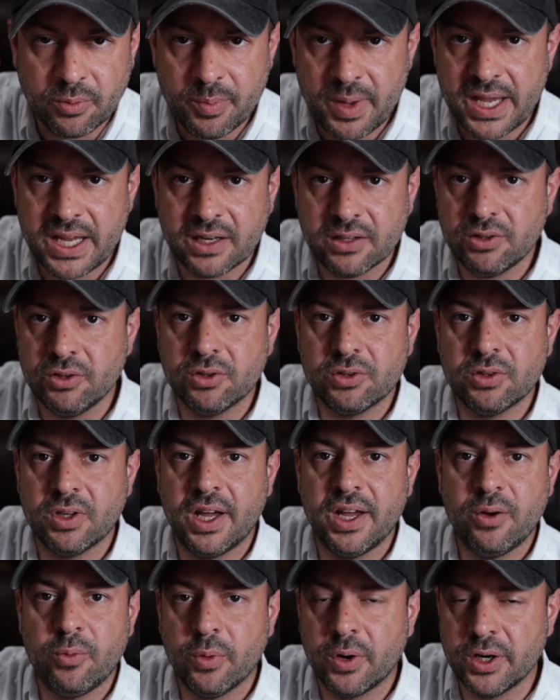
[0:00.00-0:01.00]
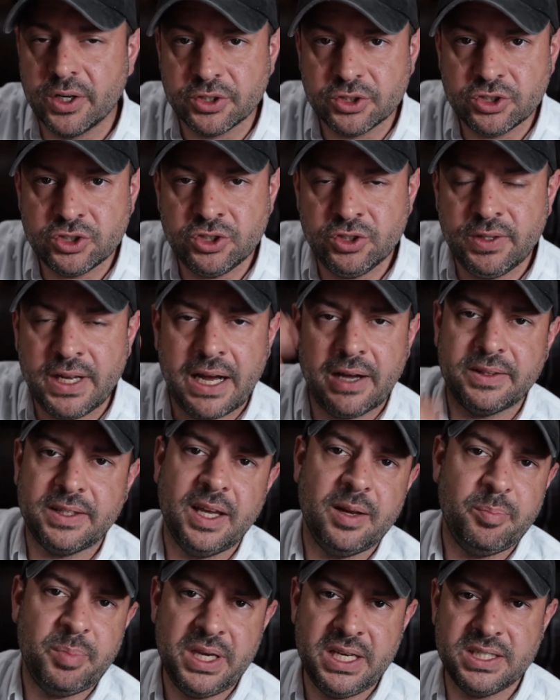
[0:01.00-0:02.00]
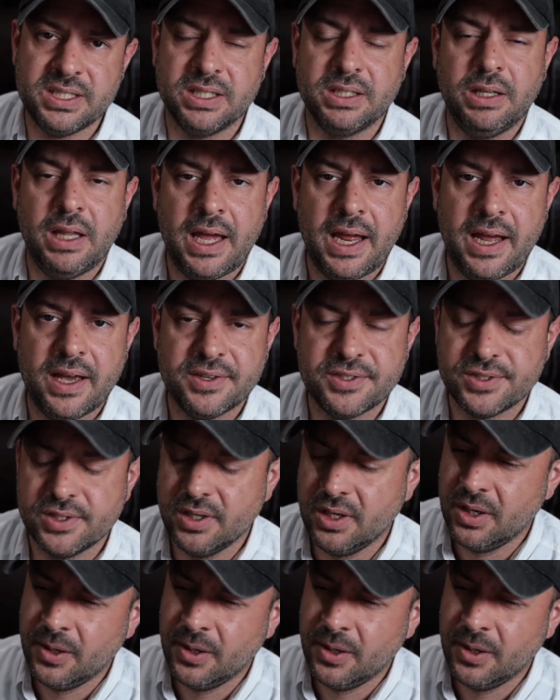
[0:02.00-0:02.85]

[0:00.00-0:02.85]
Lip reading: it look like we're going to shoot out that piece of glass,